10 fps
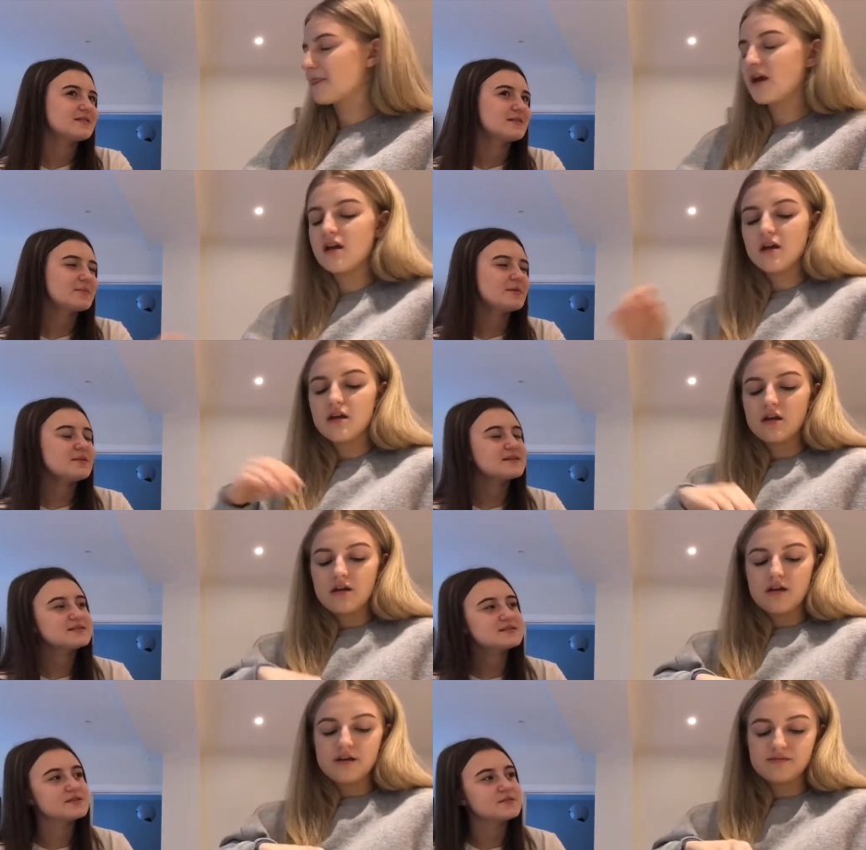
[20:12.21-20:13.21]
Speaker 1: Yeah, maybe it
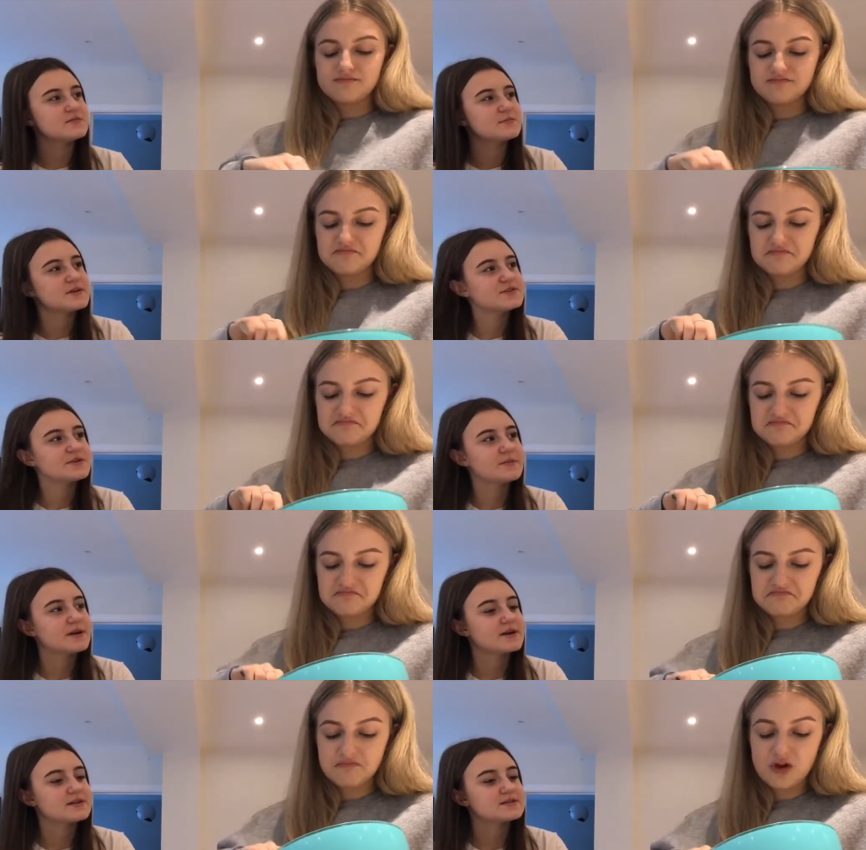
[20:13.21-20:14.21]
is to do with
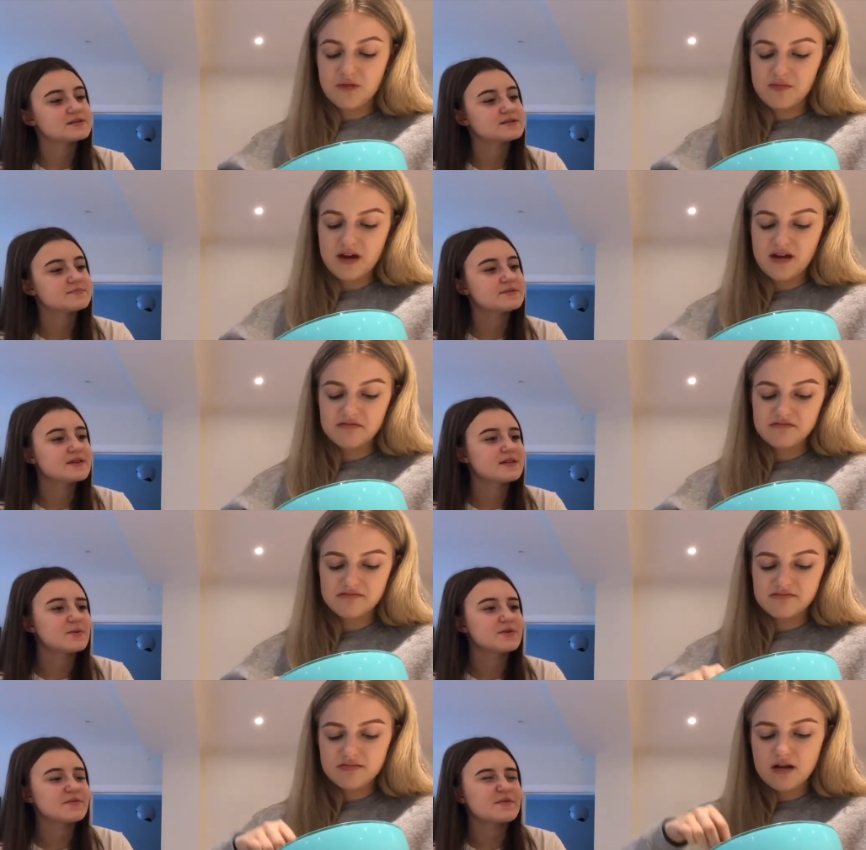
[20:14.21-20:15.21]
military Could be. But then
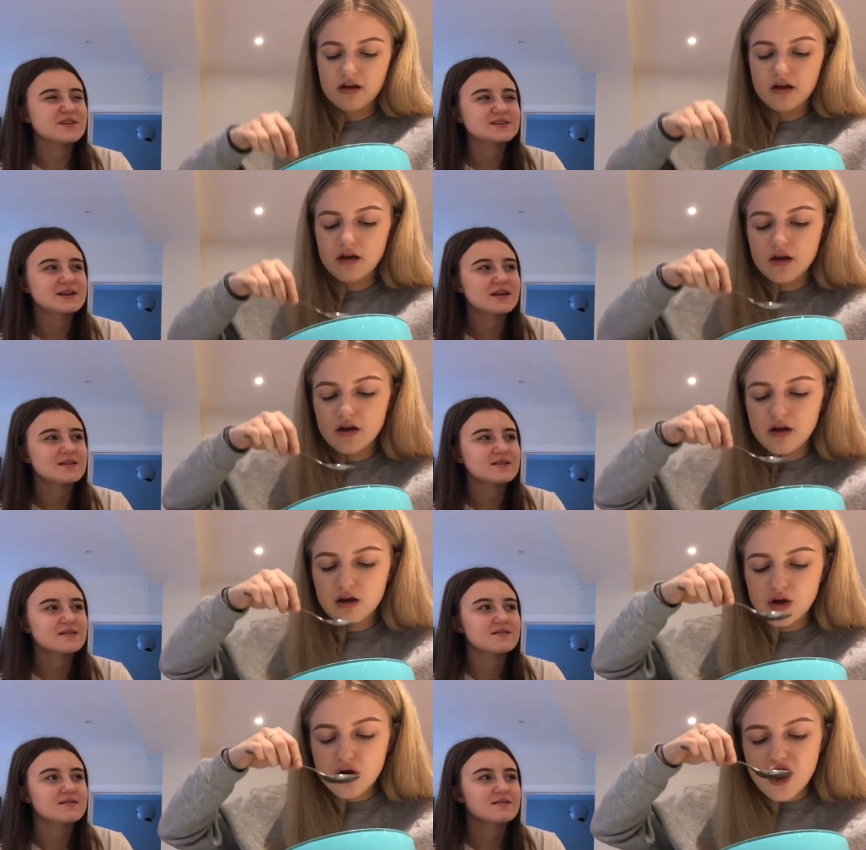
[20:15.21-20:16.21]
they would have investigated
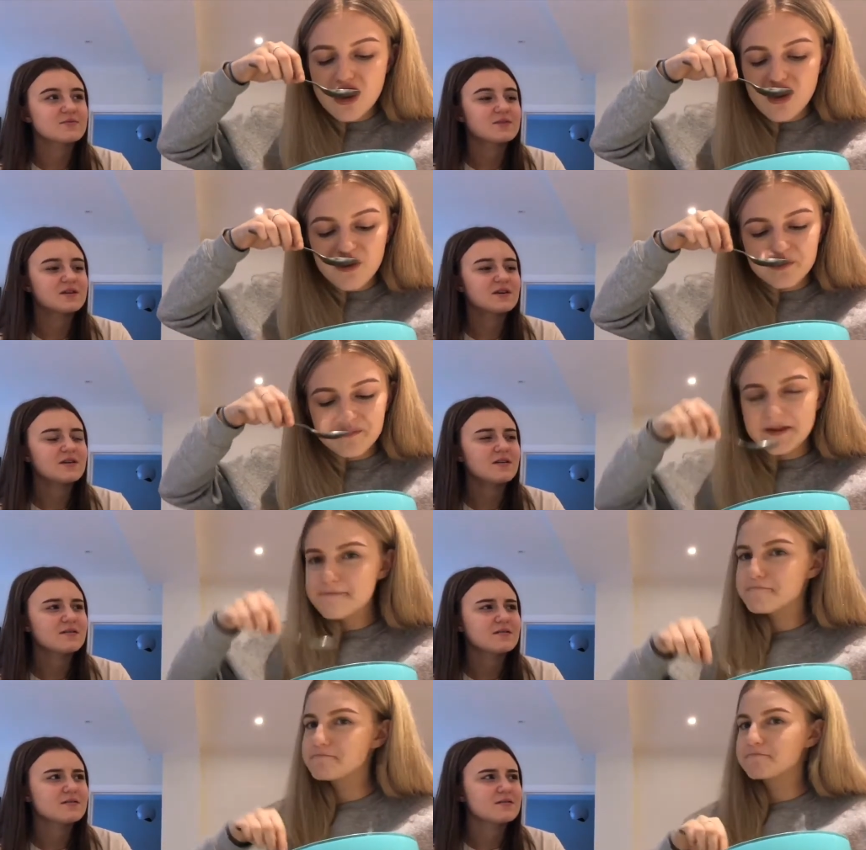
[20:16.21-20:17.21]
it, wouldn't
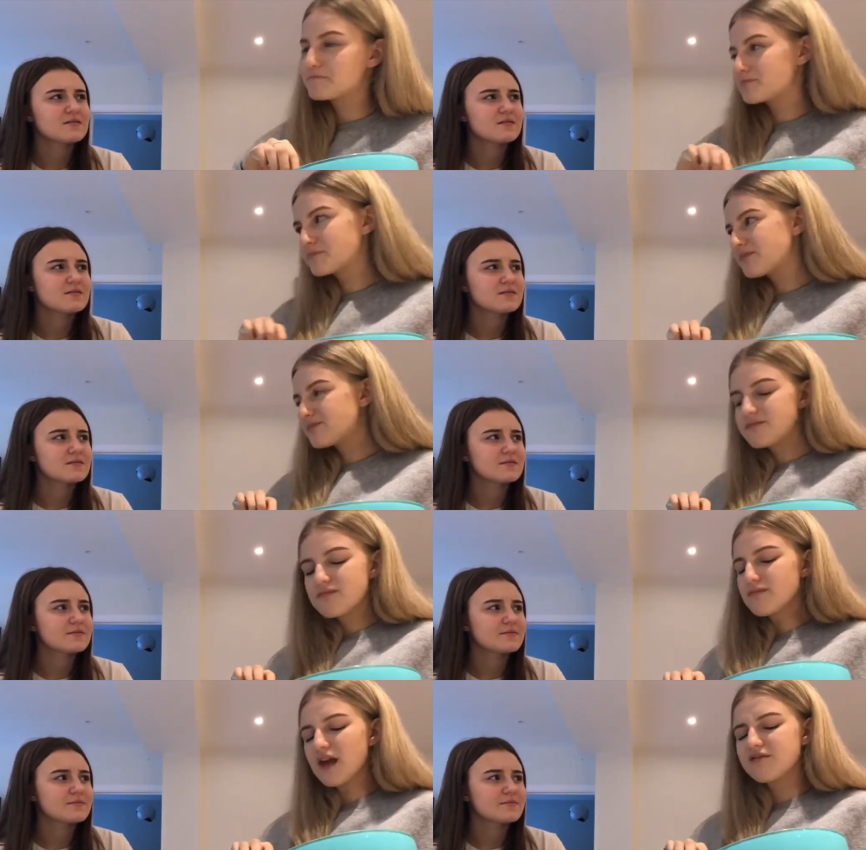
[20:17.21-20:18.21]
Speaker 2: they? Mm.
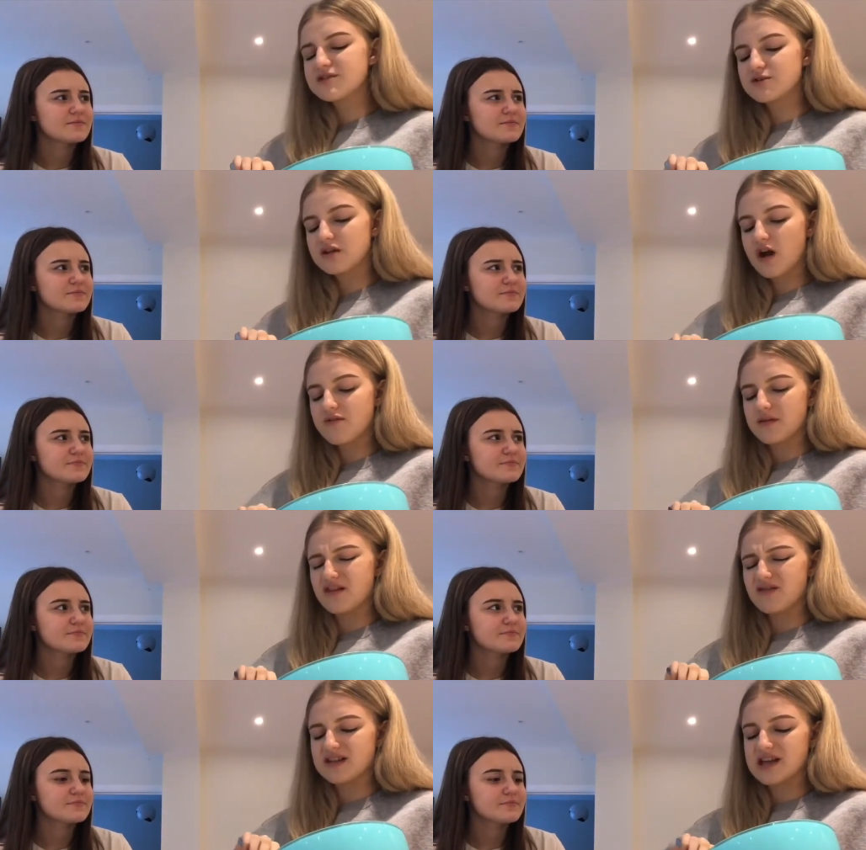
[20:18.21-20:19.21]
Just with the government,
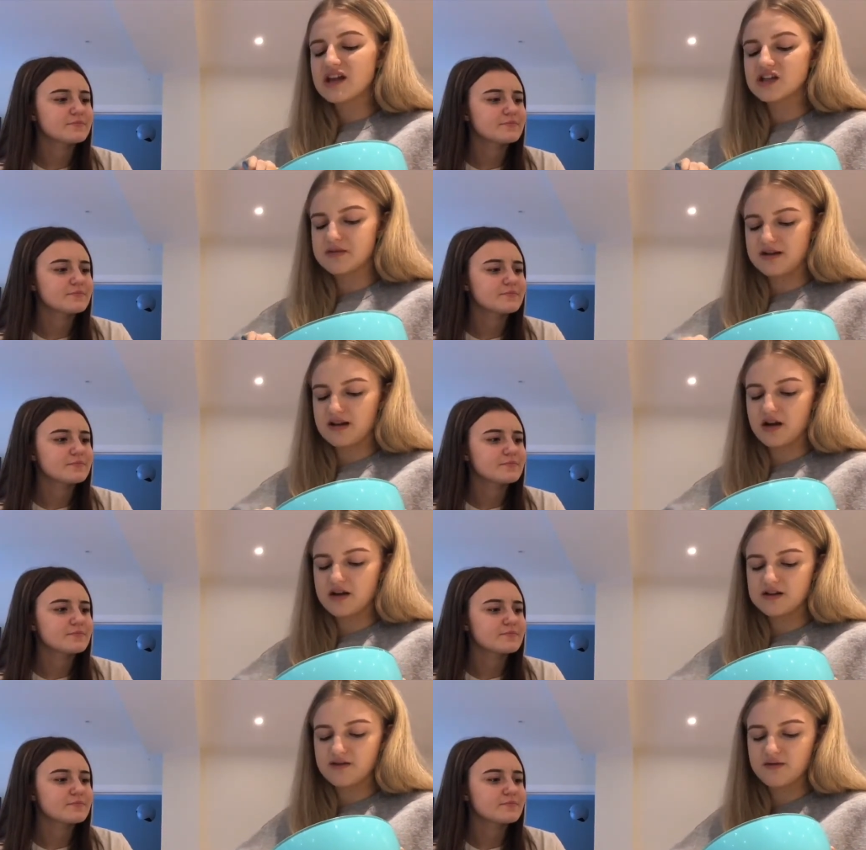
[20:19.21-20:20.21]
they're about that
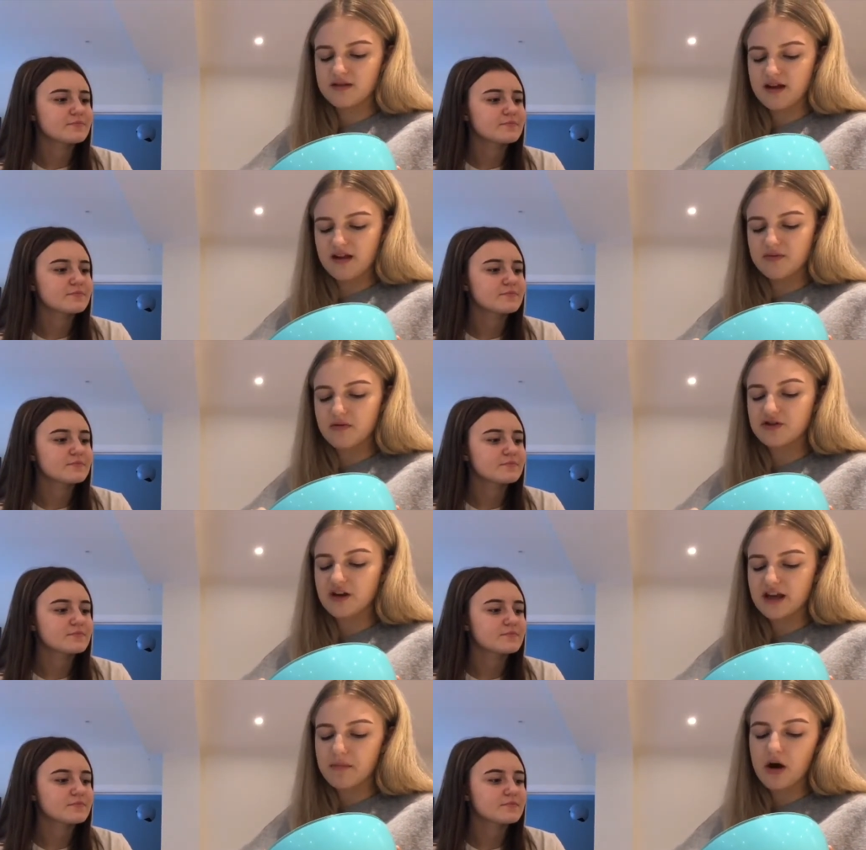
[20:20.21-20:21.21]
kind of stuff, wouldn't they? they probably
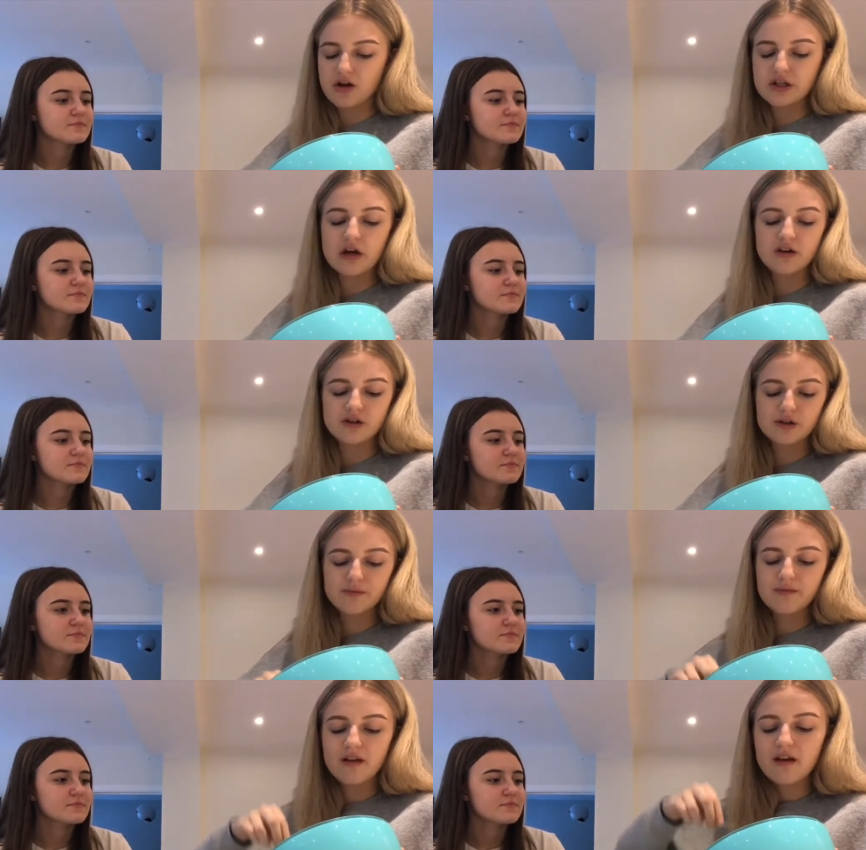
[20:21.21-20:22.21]
try to keep it hush hush.
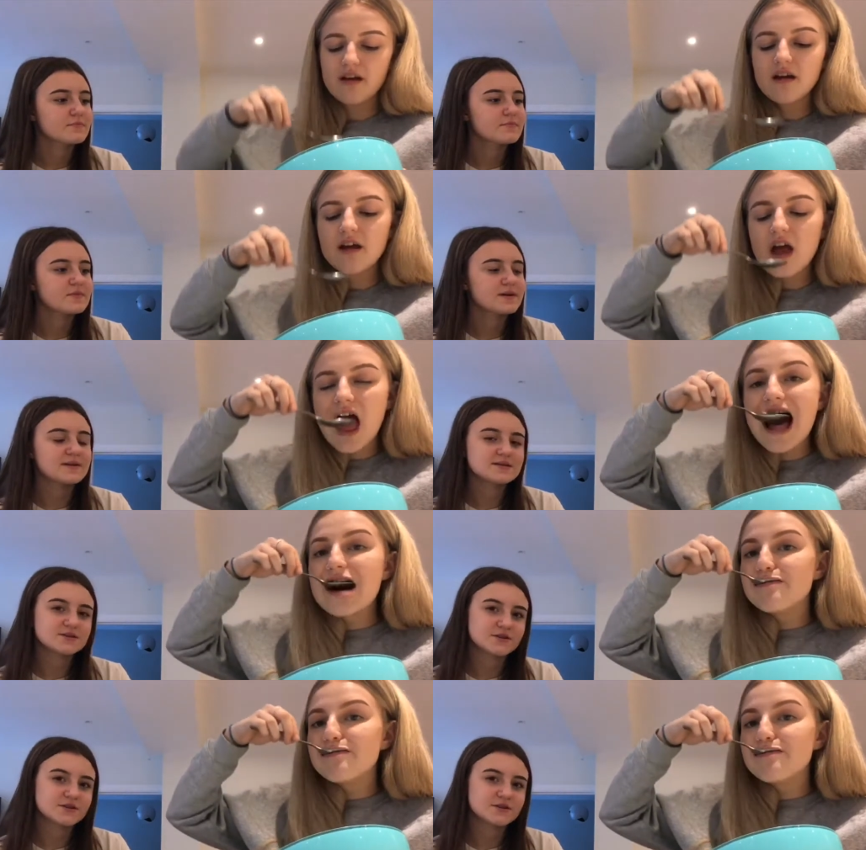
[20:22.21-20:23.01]
Yeah, that's